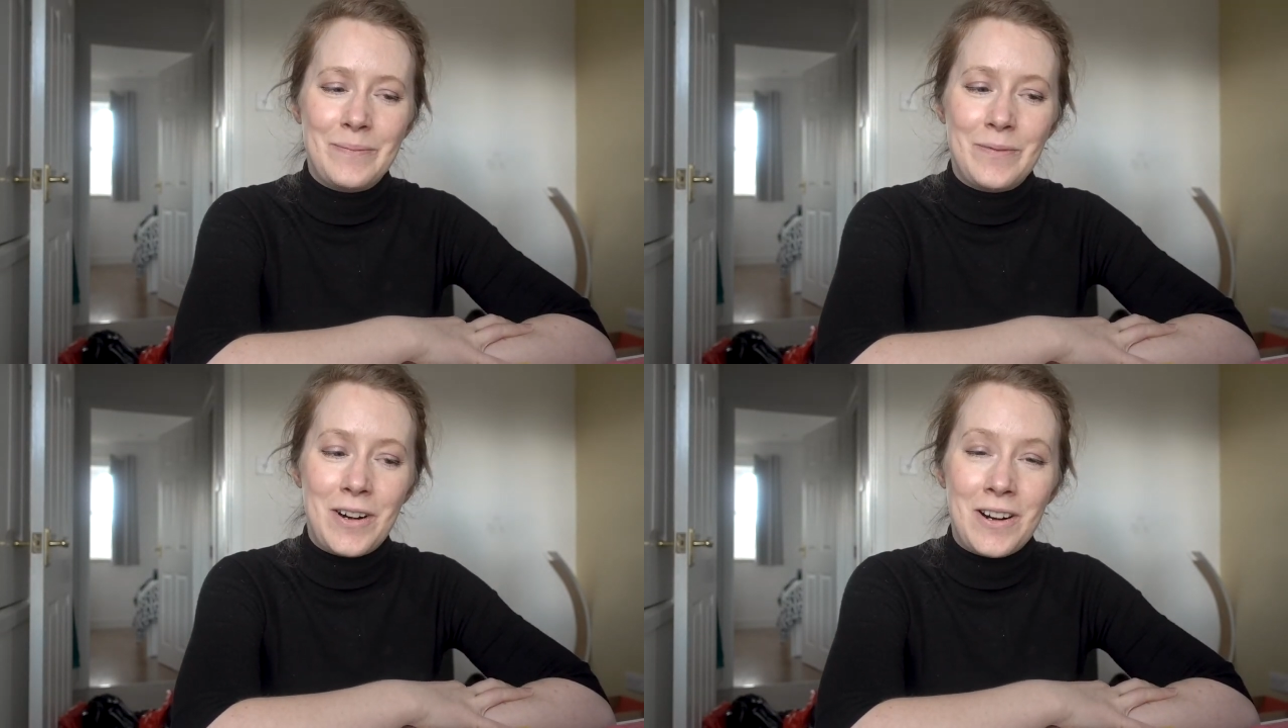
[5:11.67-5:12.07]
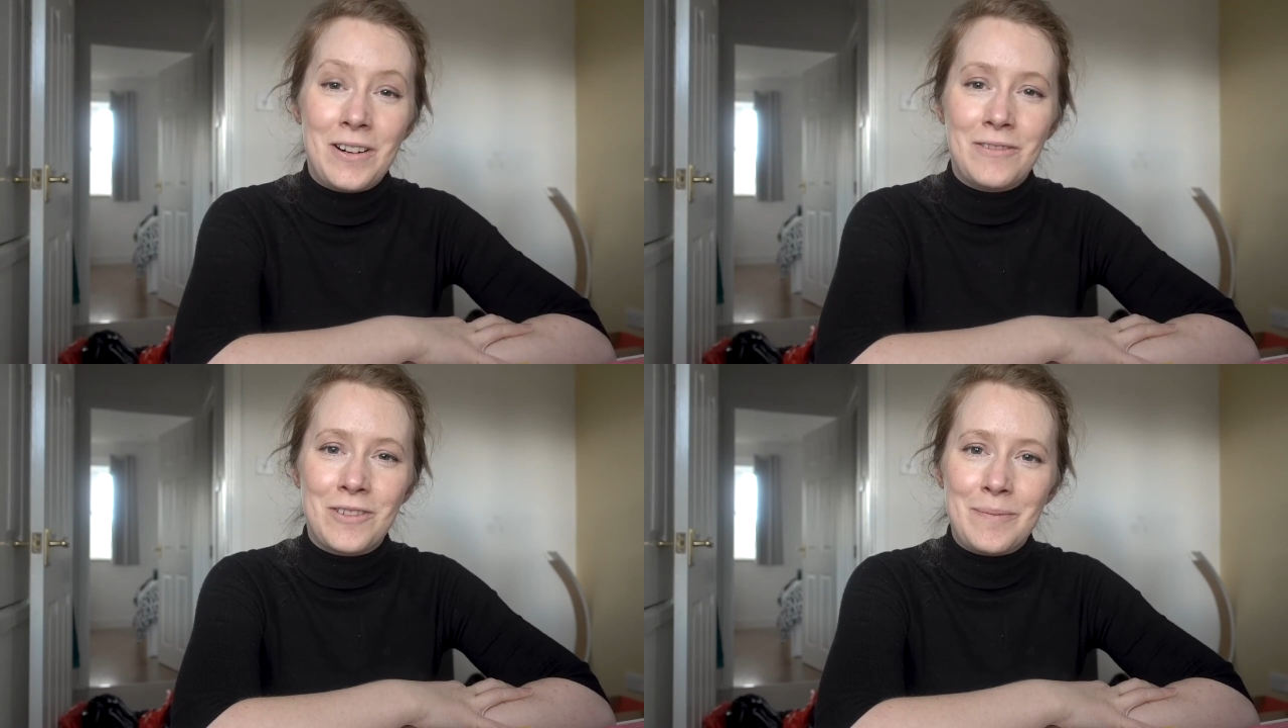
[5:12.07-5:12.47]

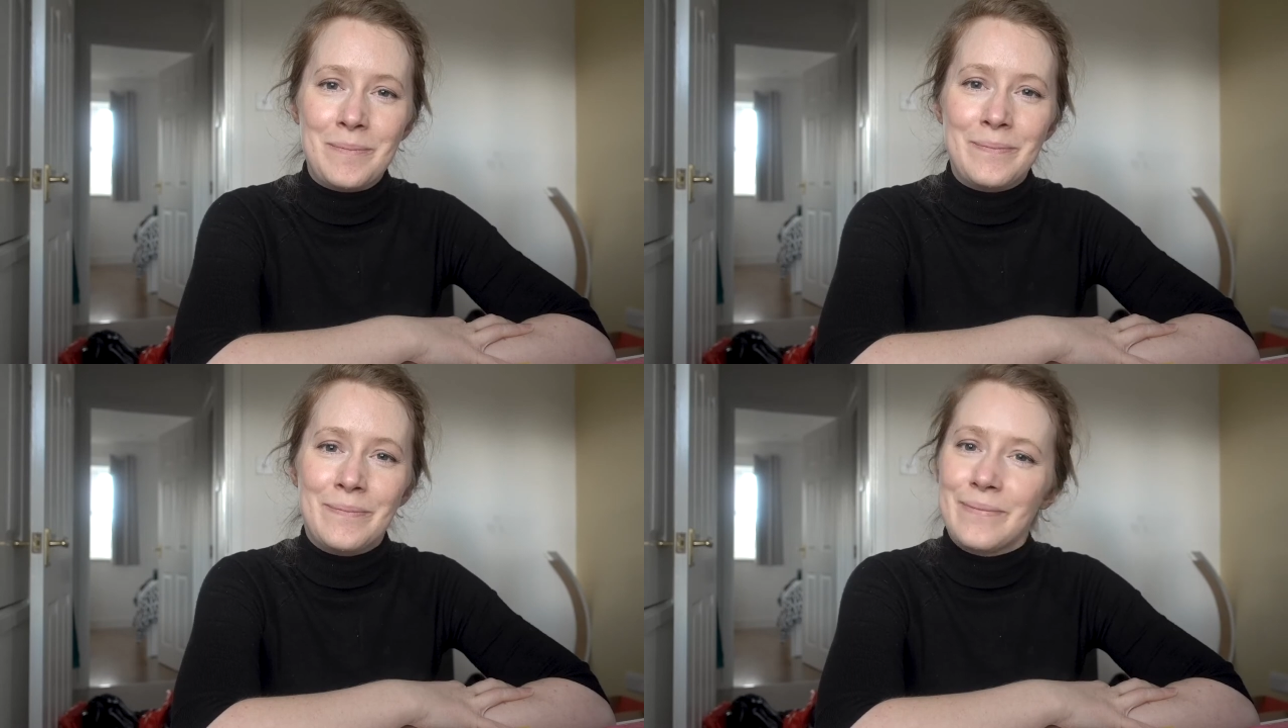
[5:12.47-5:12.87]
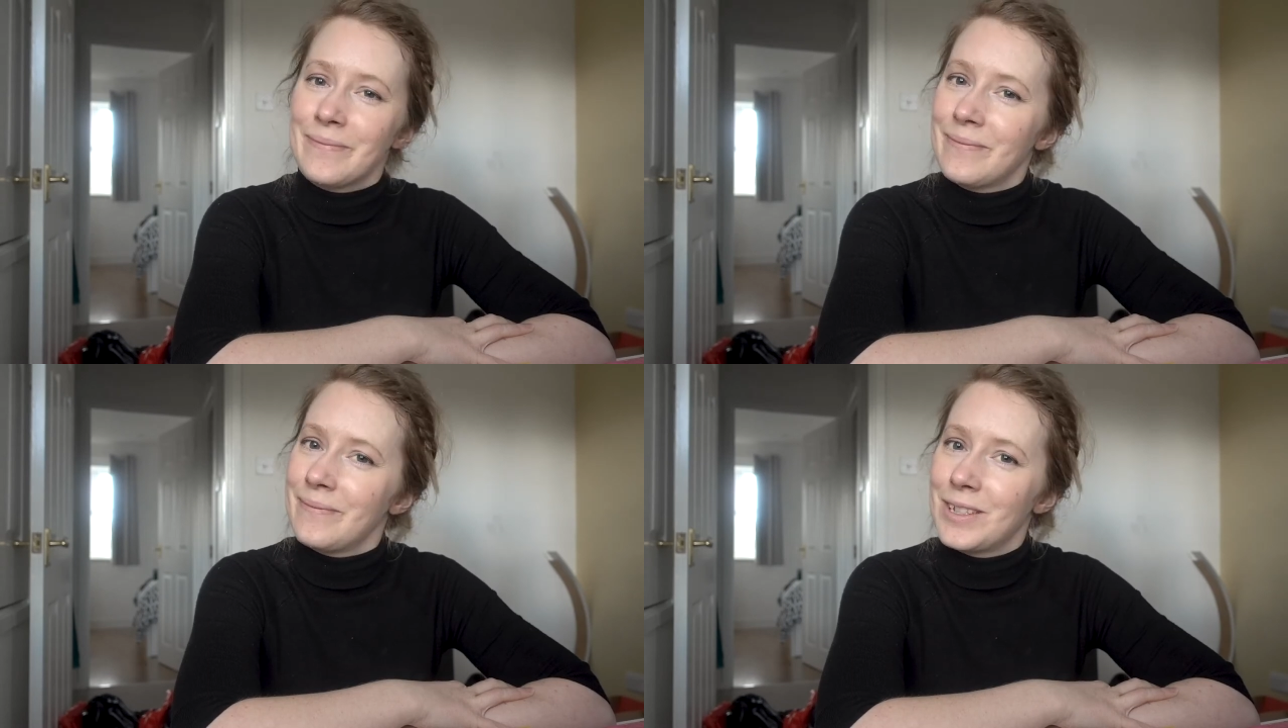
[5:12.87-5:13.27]
far from
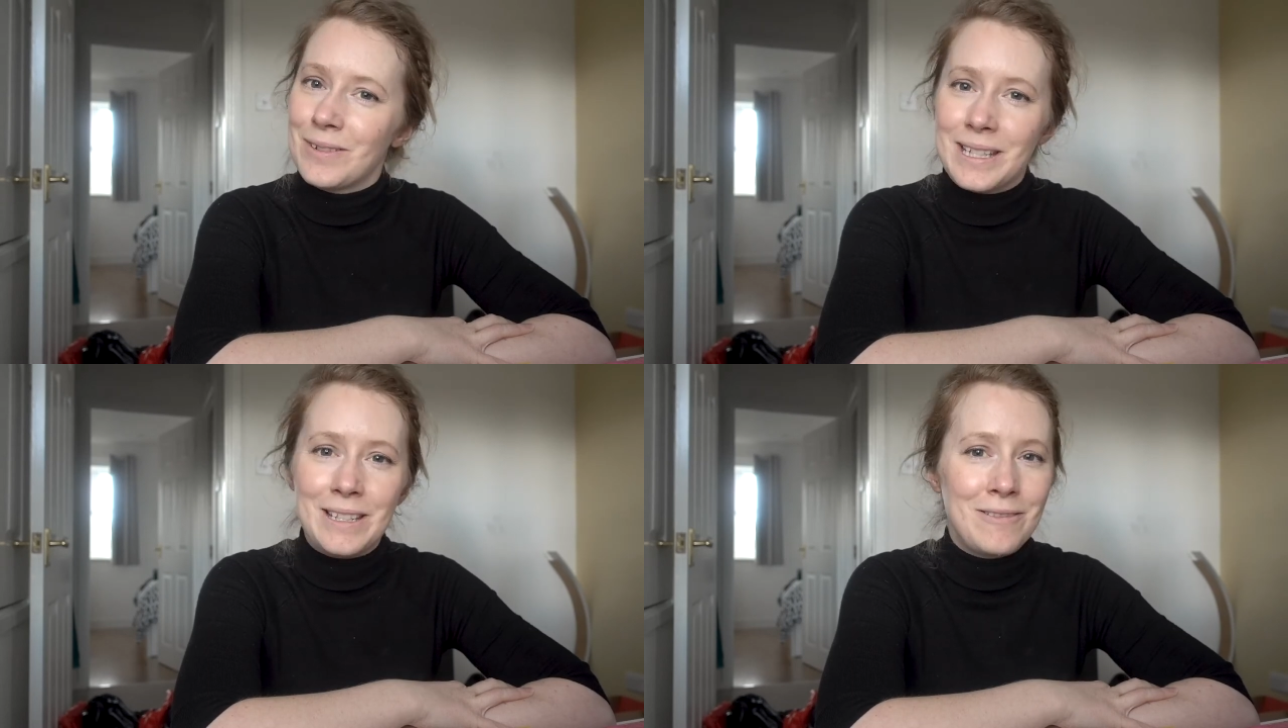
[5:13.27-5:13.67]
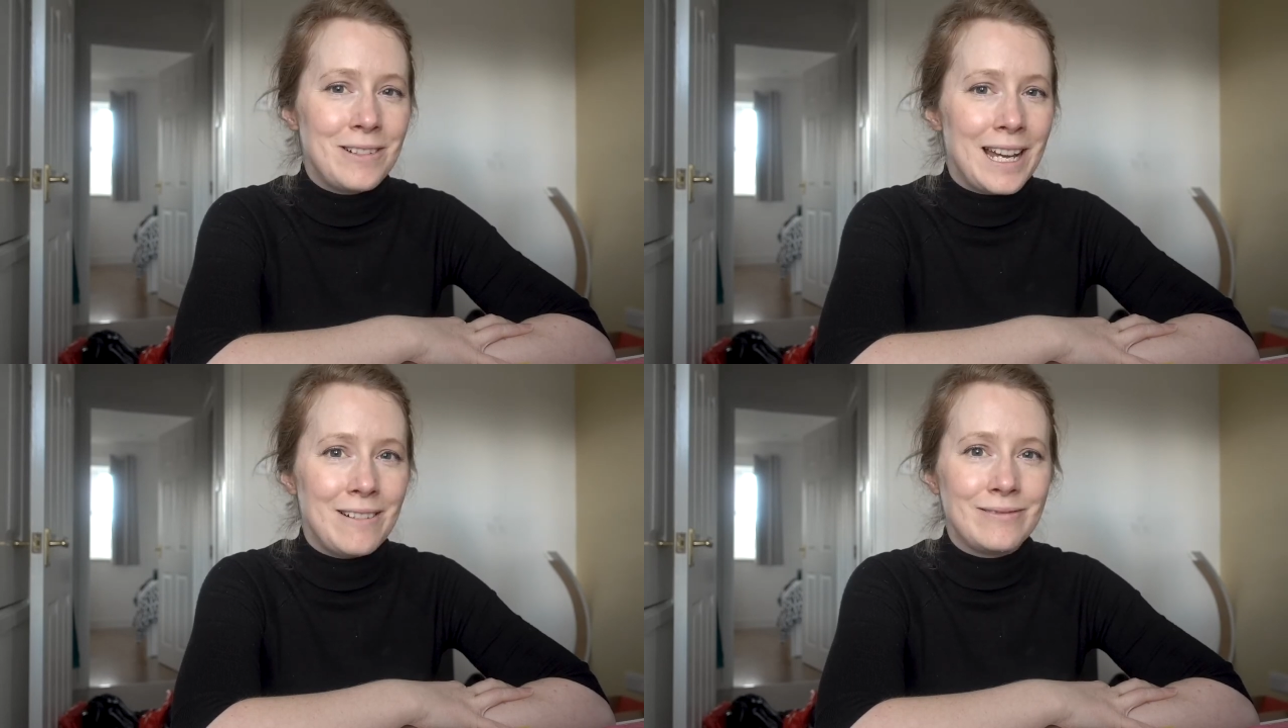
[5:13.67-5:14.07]
sorting it
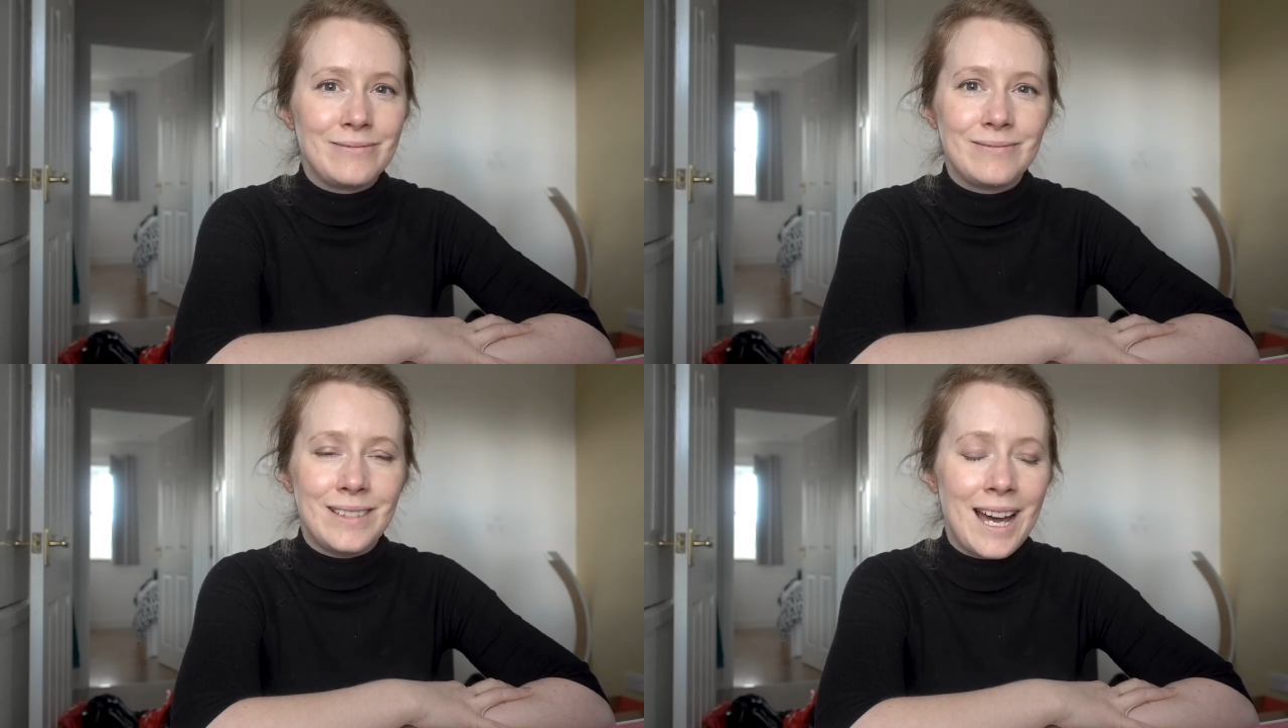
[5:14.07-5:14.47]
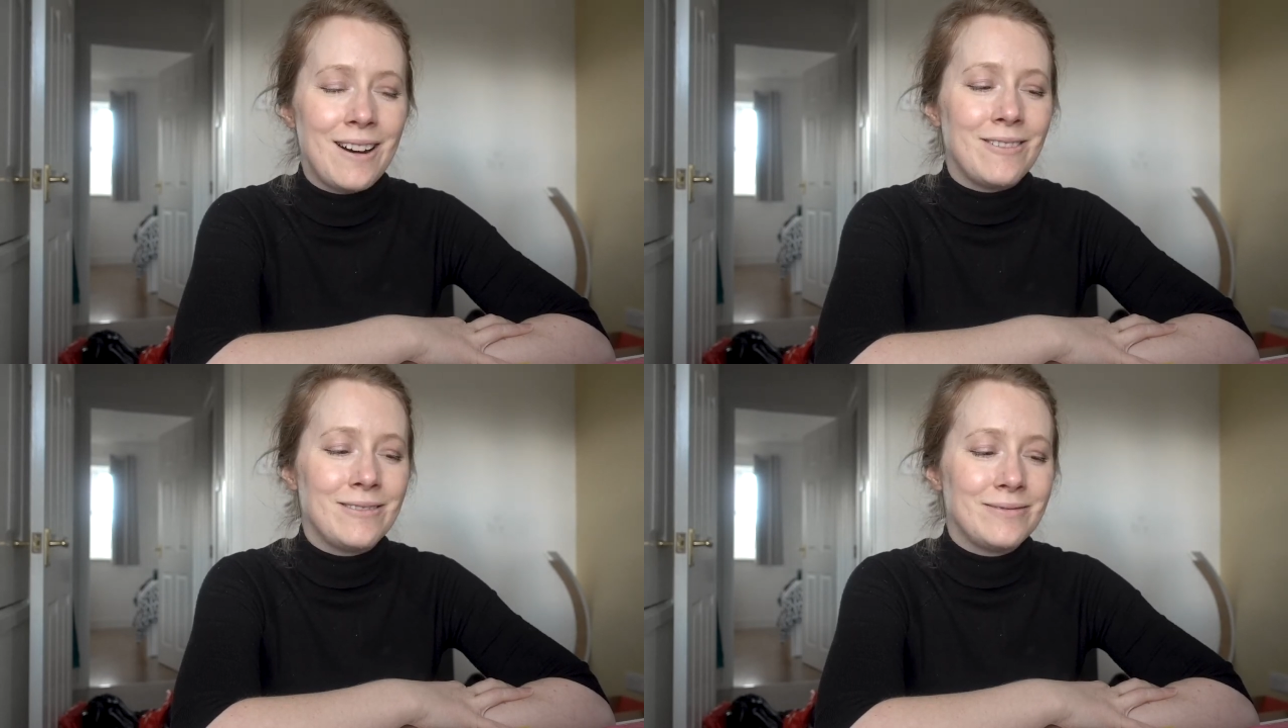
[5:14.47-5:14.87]
all out
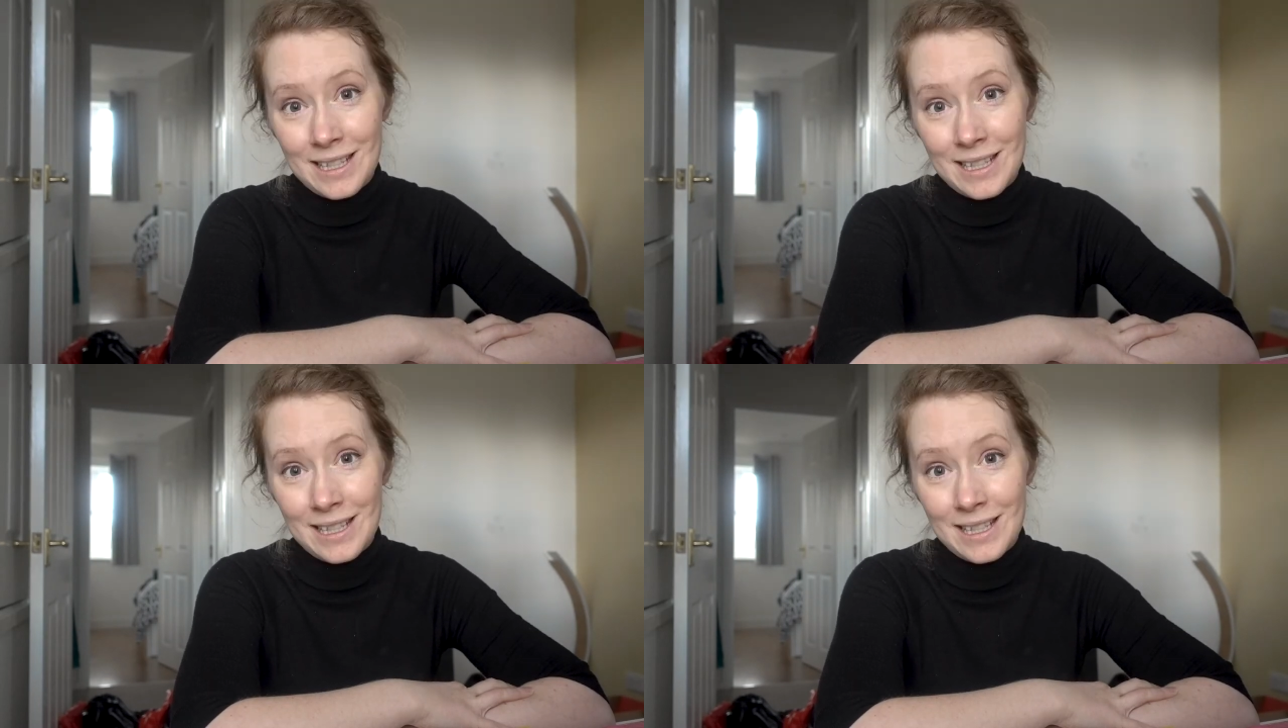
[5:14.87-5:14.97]
now.